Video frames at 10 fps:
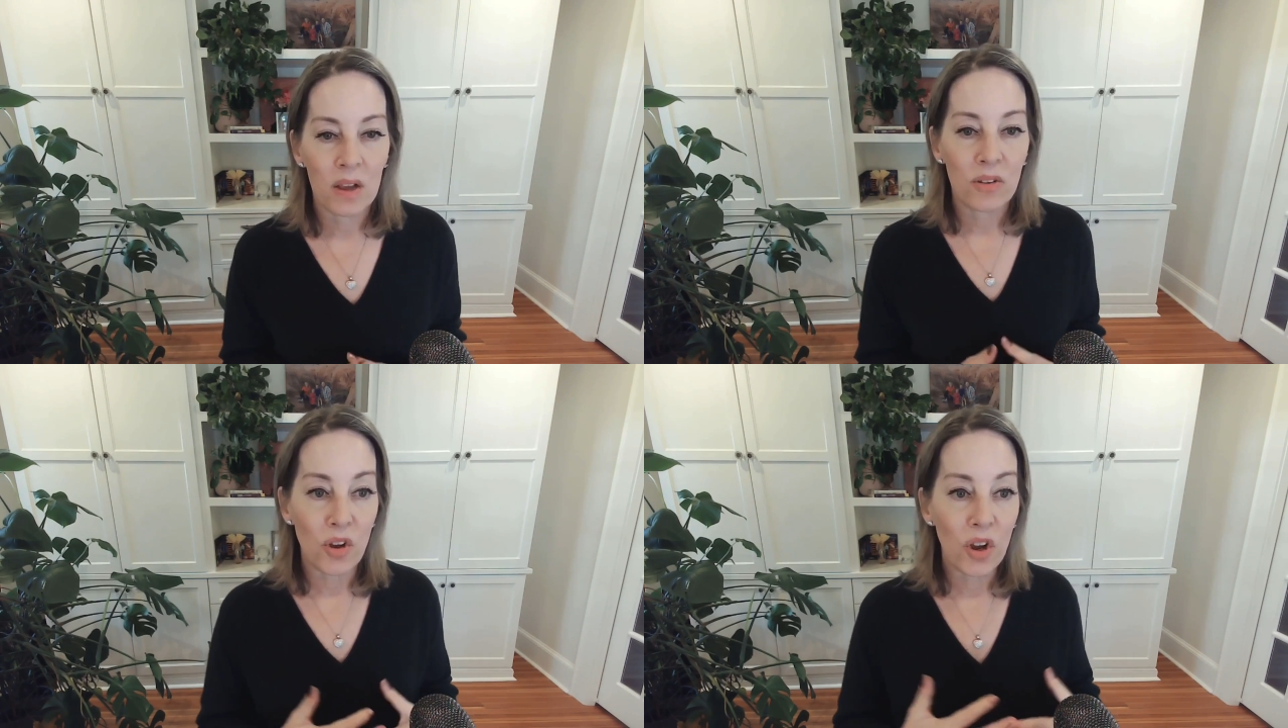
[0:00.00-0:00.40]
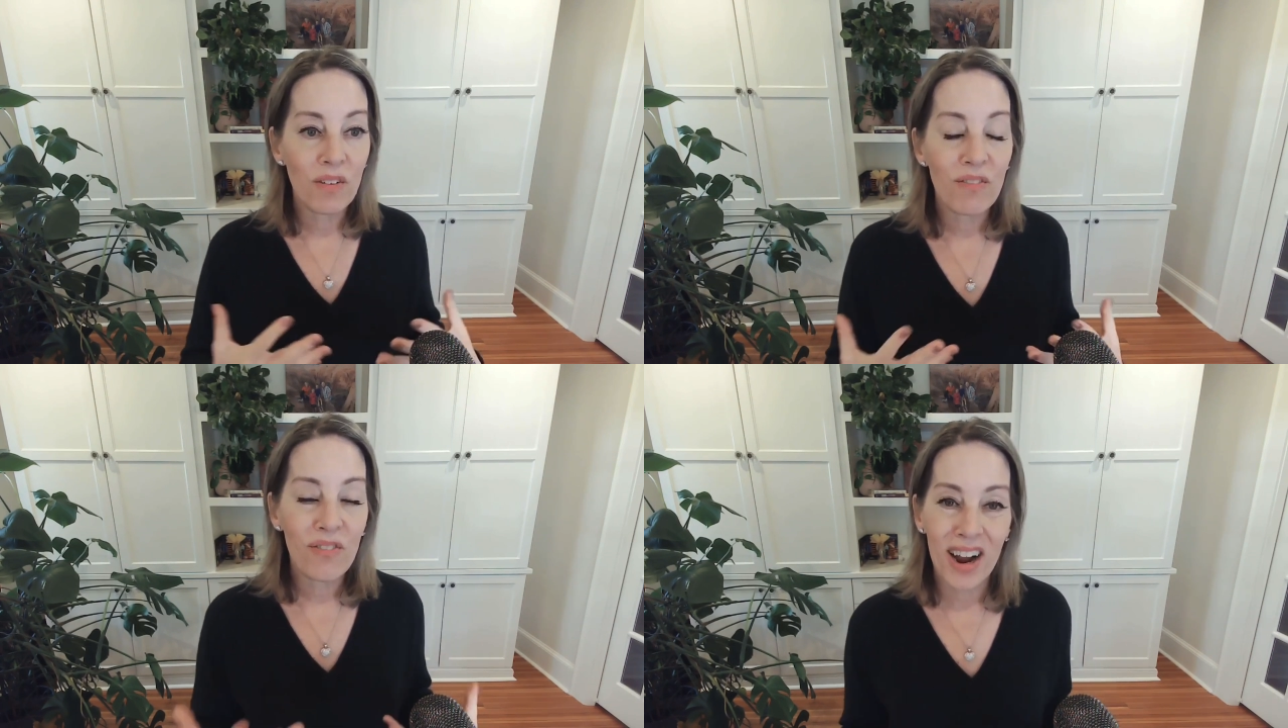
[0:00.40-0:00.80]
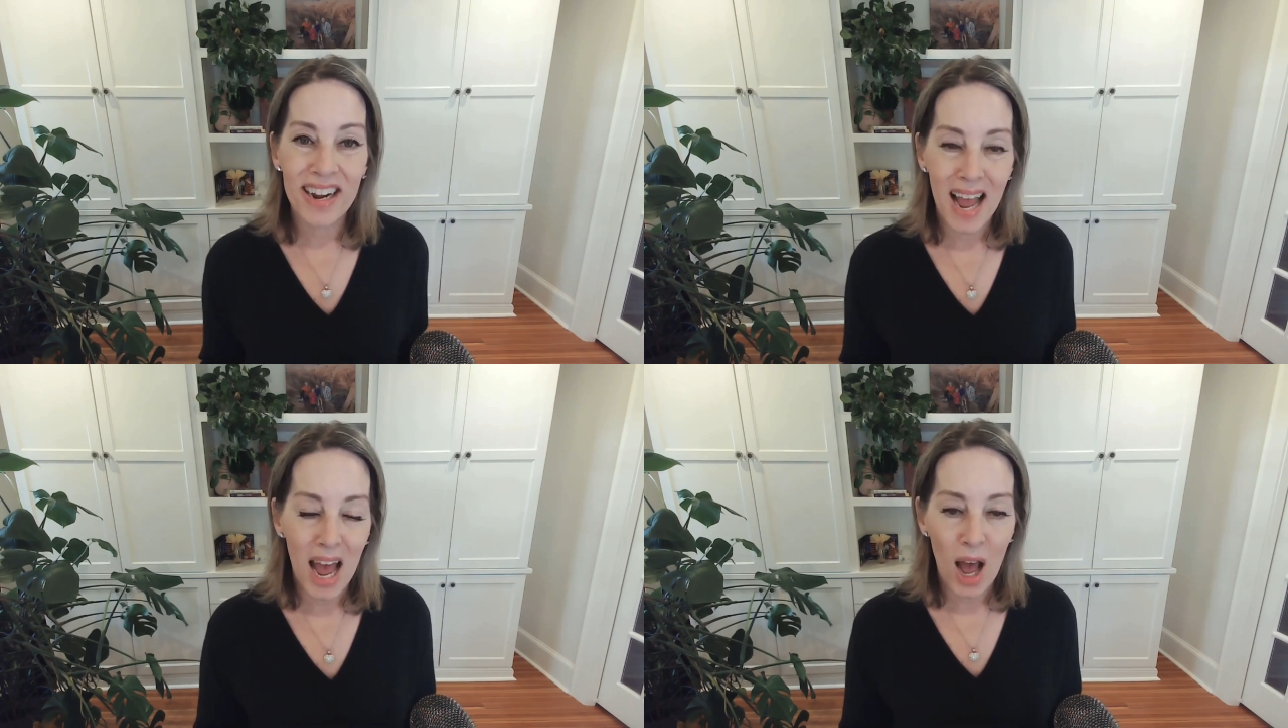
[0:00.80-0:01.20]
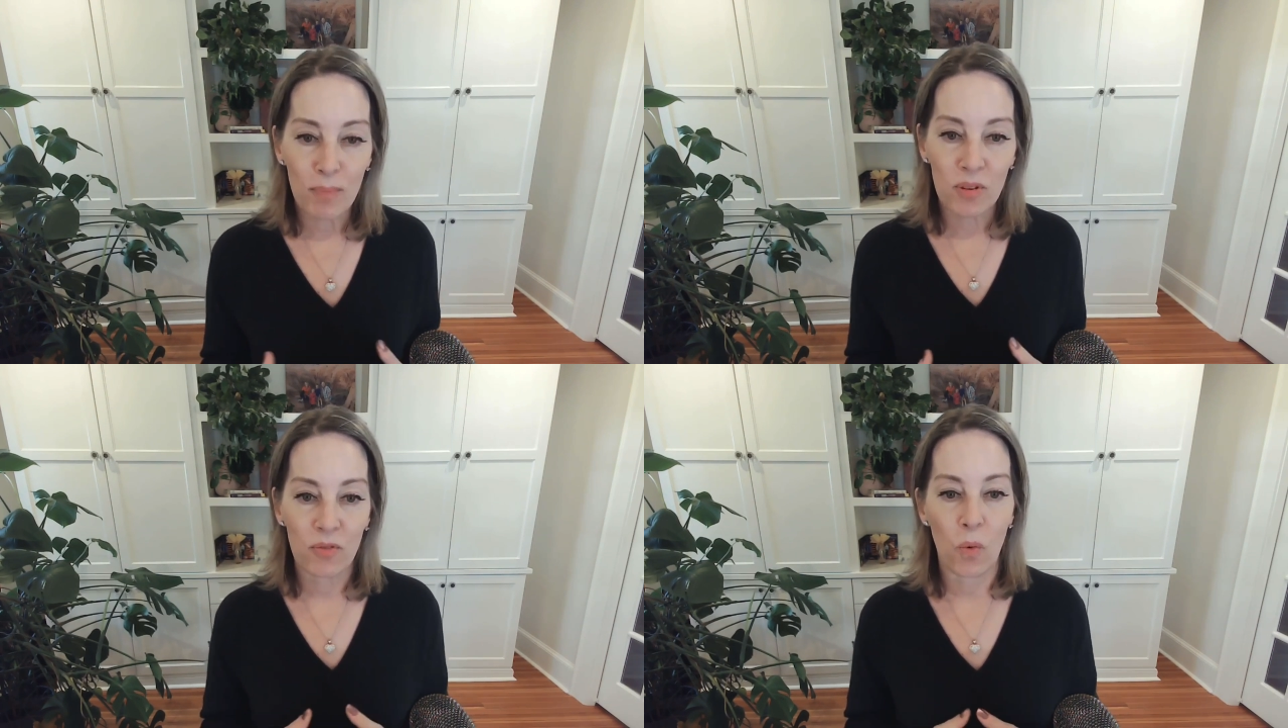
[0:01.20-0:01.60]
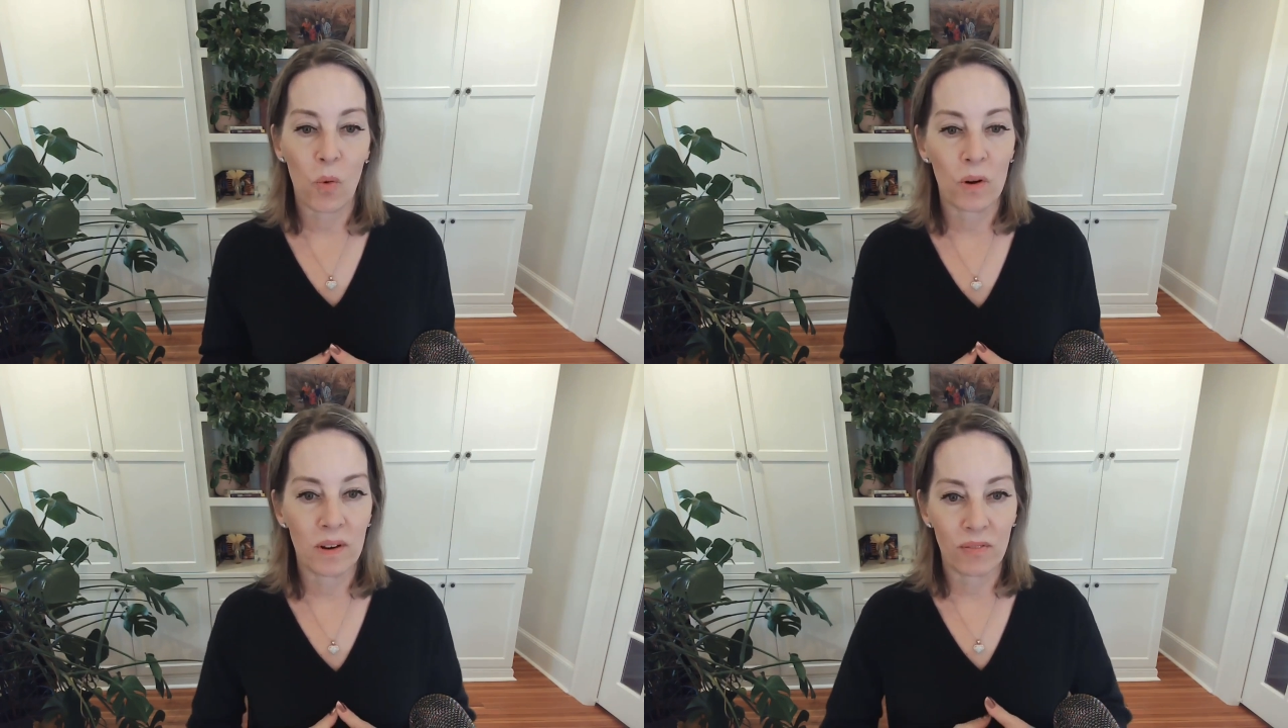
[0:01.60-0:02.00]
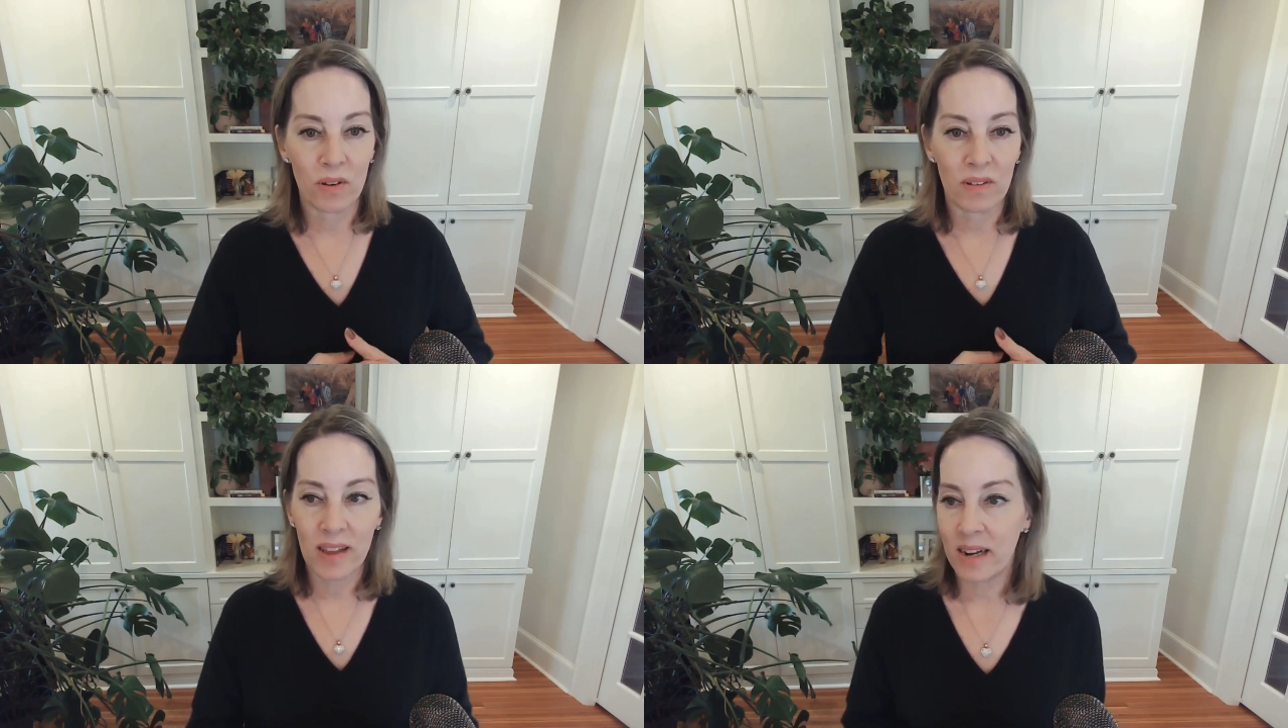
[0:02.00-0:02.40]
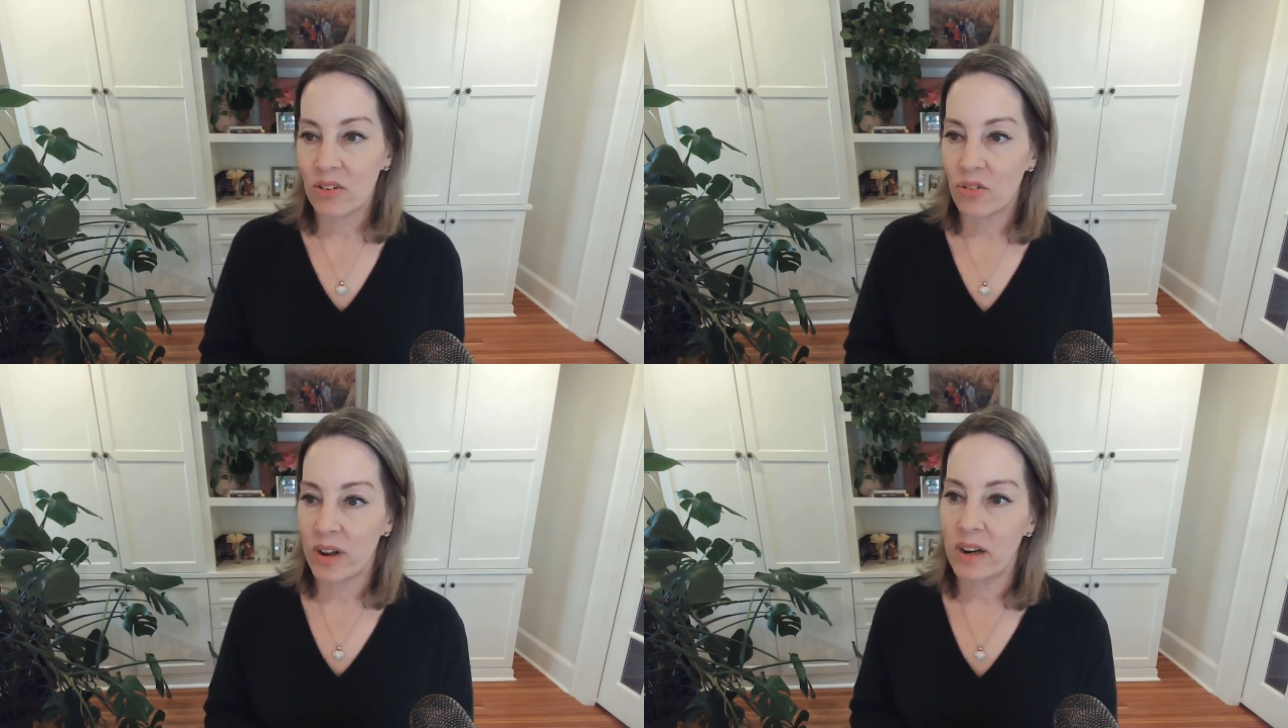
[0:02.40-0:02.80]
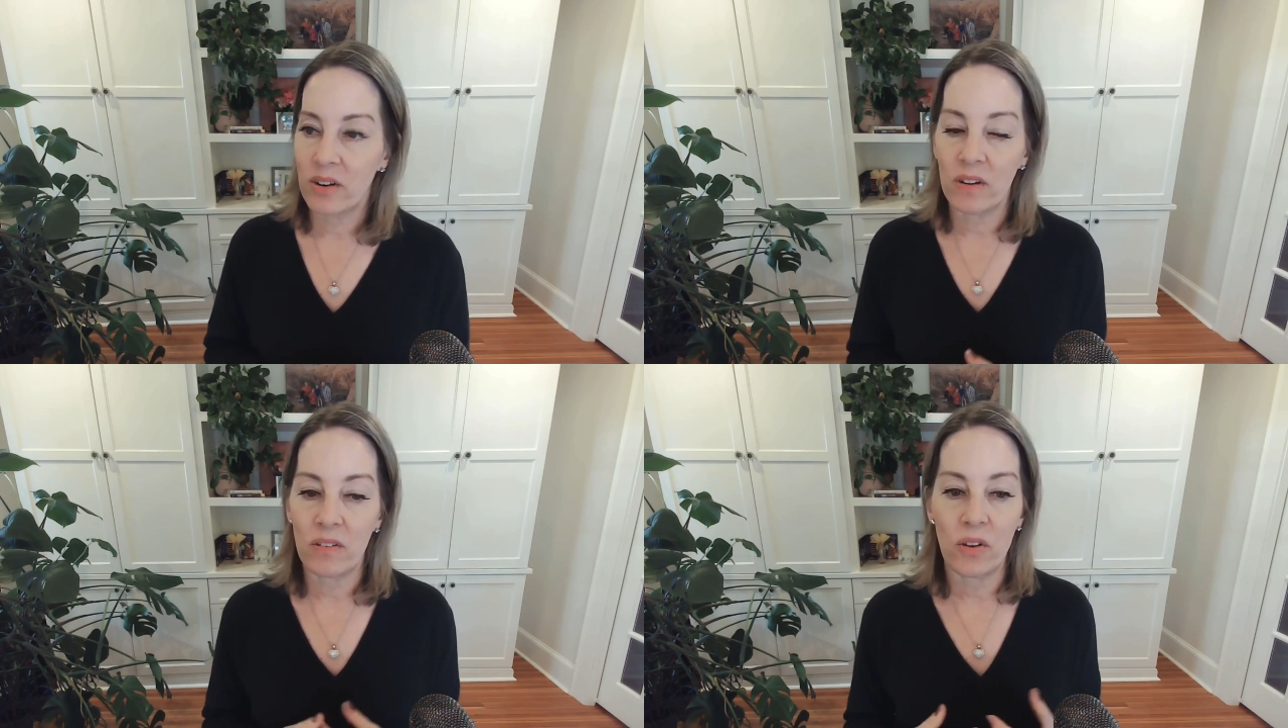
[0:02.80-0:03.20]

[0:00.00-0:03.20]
So you can find apps for different study strategies.